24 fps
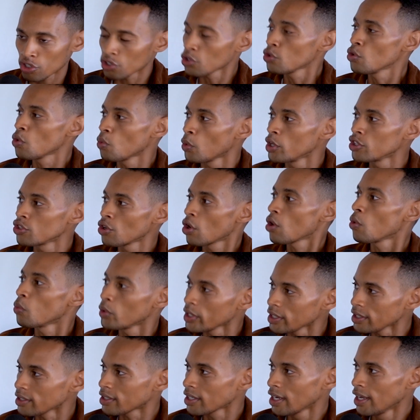you when you're
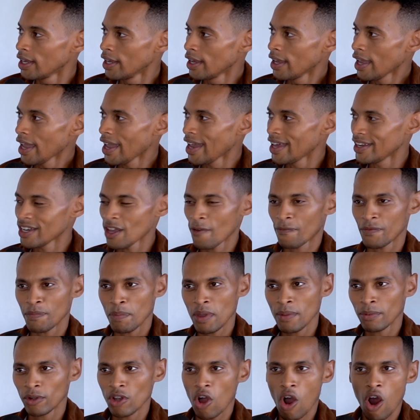weak. And if
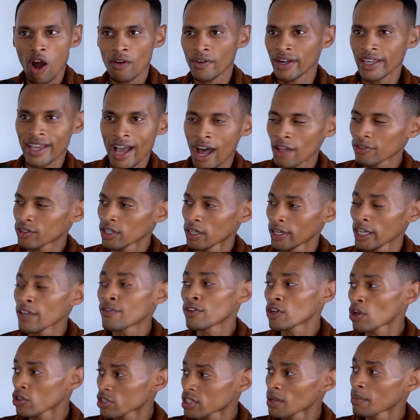people are already out there, even
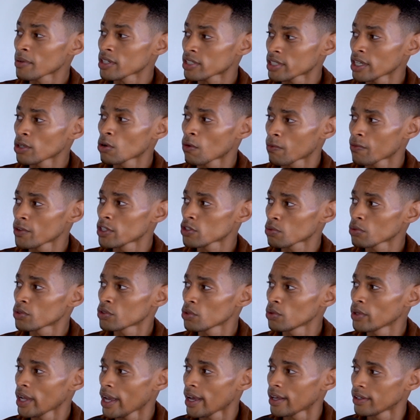though some of the single friends will
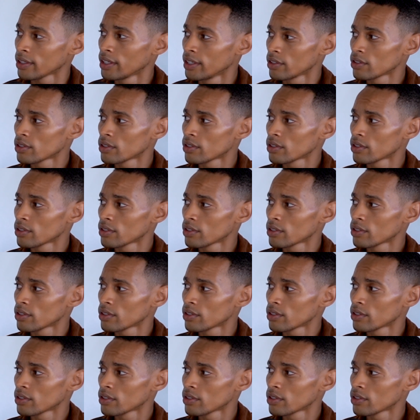do that.